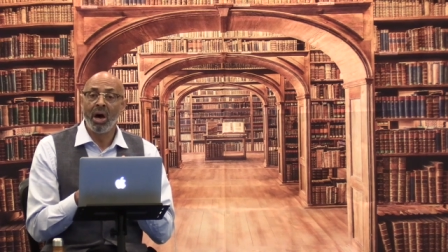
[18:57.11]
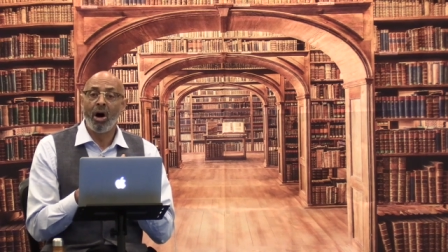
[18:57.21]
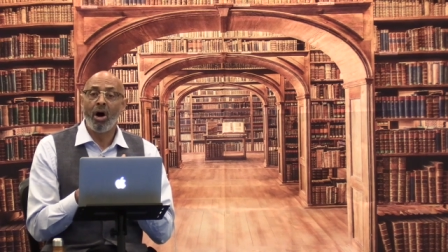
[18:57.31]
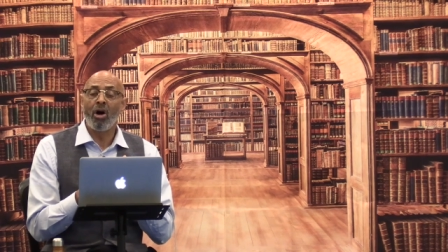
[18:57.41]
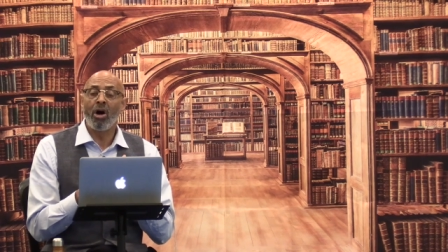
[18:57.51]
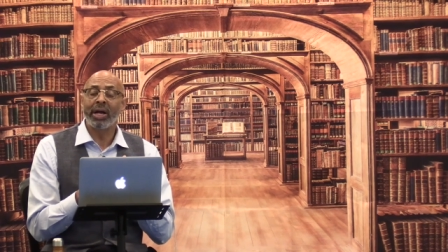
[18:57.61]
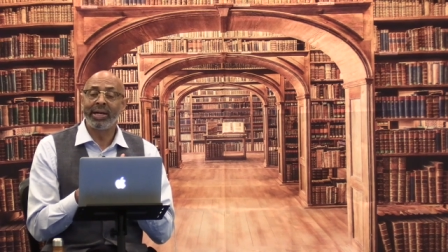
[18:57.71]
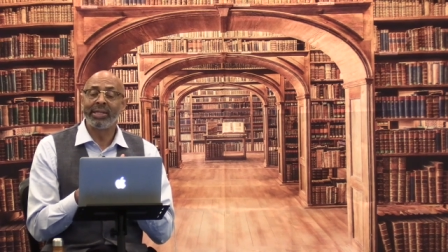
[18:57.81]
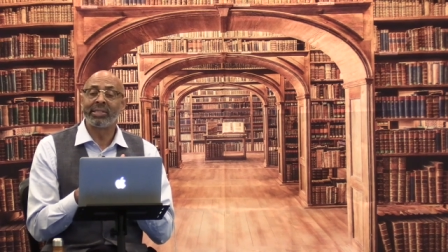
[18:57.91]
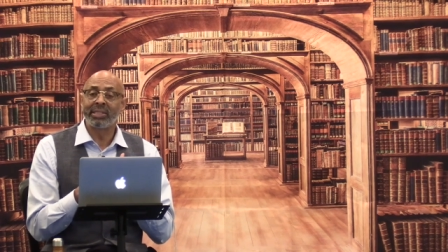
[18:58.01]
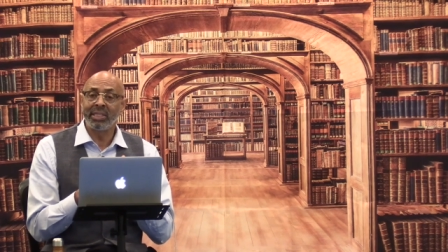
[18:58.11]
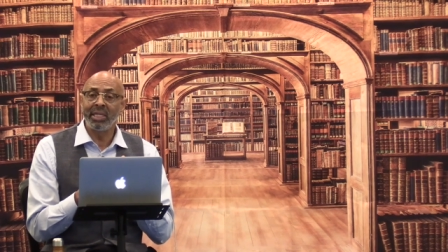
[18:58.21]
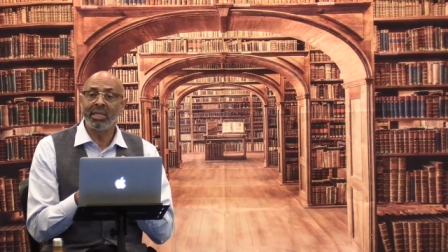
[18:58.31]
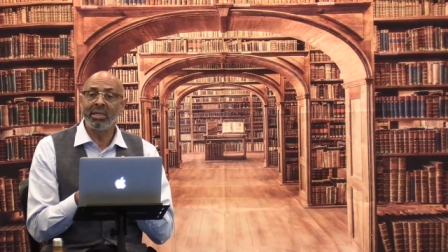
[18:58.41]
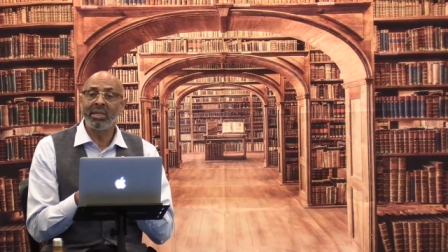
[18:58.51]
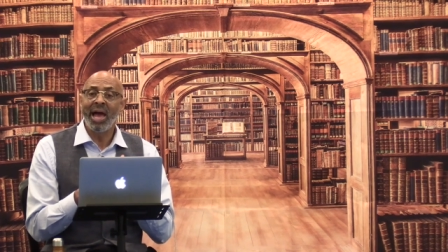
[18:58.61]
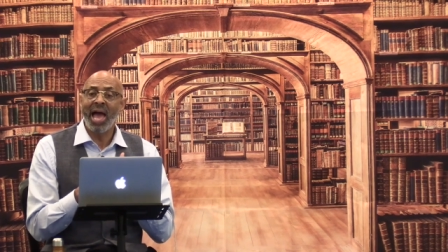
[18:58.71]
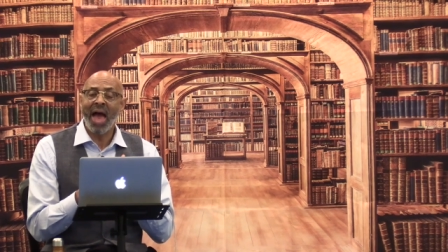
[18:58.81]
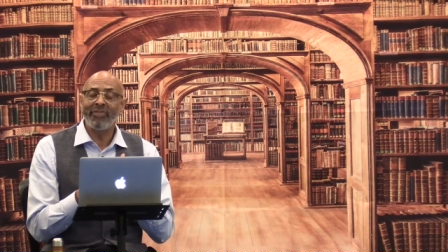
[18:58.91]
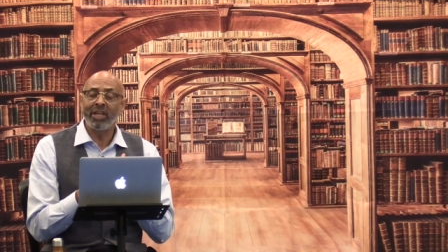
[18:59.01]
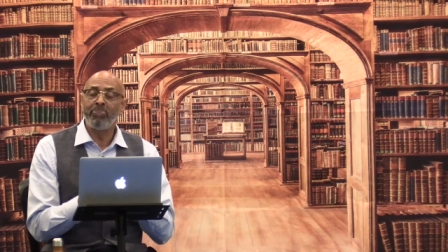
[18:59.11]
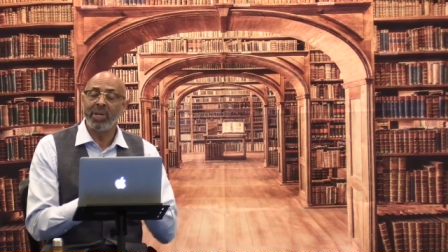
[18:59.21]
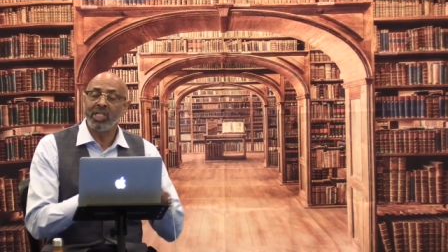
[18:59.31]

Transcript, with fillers: are considered having been